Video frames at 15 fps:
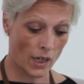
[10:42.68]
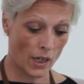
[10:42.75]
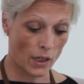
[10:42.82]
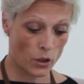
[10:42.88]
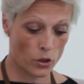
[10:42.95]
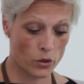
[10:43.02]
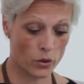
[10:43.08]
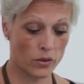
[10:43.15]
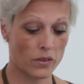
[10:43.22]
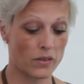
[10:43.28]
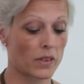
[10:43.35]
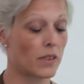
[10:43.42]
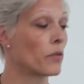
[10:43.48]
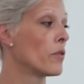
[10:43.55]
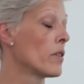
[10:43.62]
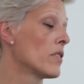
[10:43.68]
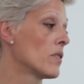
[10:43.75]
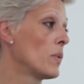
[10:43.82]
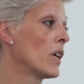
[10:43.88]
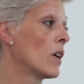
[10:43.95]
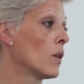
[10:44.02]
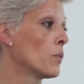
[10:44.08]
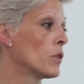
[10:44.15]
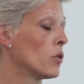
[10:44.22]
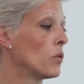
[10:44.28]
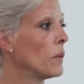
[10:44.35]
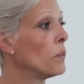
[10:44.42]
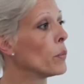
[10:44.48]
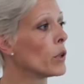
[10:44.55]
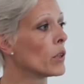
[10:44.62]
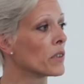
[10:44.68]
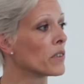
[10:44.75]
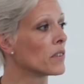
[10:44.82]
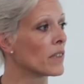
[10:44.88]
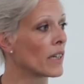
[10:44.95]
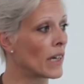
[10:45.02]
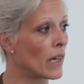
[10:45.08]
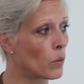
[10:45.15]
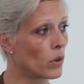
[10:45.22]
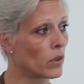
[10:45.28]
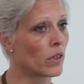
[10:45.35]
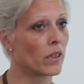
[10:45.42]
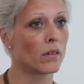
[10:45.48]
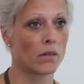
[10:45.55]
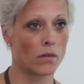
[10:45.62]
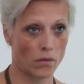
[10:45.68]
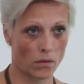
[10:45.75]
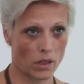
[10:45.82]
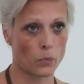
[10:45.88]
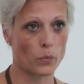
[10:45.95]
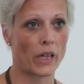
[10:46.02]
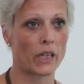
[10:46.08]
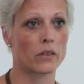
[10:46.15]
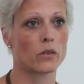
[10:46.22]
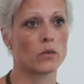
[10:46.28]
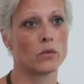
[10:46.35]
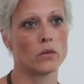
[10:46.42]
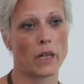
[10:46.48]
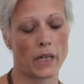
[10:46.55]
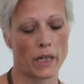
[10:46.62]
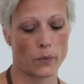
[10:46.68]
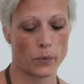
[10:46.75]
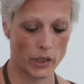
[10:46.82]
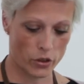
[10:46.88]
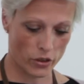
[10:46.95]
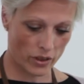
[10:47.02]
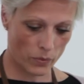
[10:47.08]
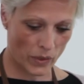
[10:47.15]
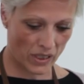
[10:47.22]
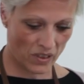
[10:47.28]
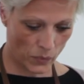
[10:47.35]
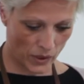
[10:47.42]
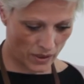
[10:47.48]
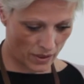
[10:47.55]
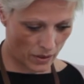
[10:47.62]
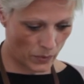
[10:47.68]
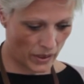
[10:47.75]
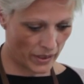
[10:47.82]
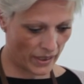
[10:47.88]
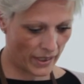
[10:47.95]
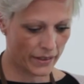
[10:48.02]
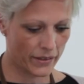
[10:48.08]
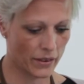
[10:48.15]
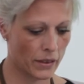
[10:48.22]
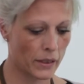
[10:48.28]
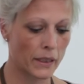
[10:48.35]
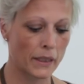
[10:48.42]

should the difference become too important. And I will come back to budget amendments a bit later.